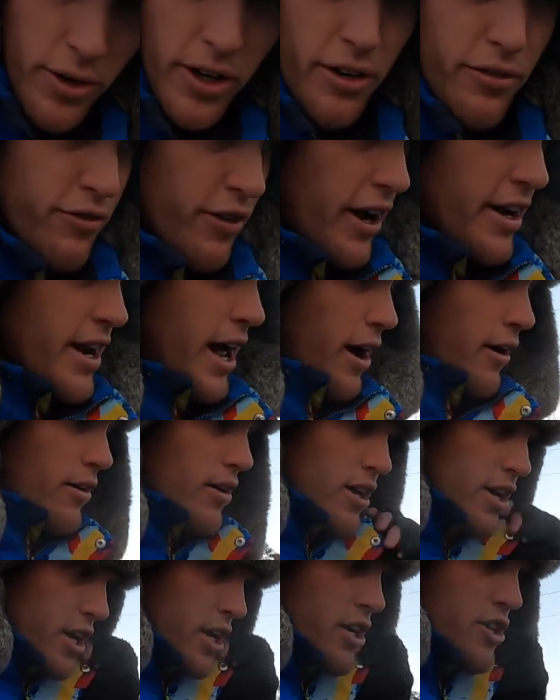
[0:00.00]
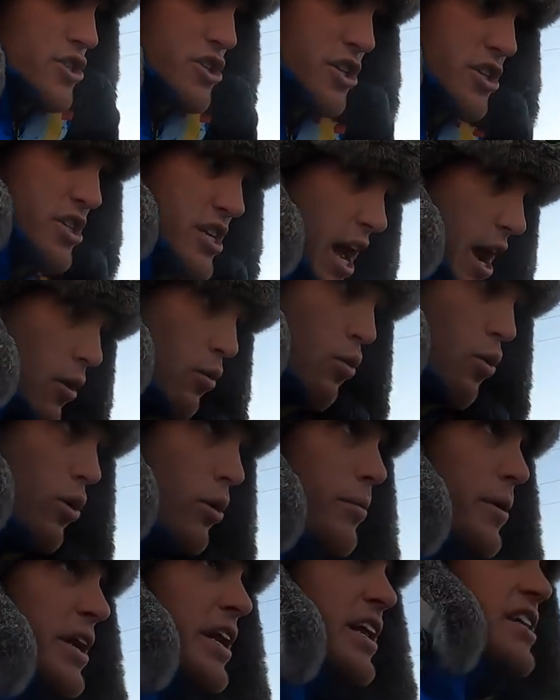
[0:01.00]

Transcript: we're gonna find out just how warm it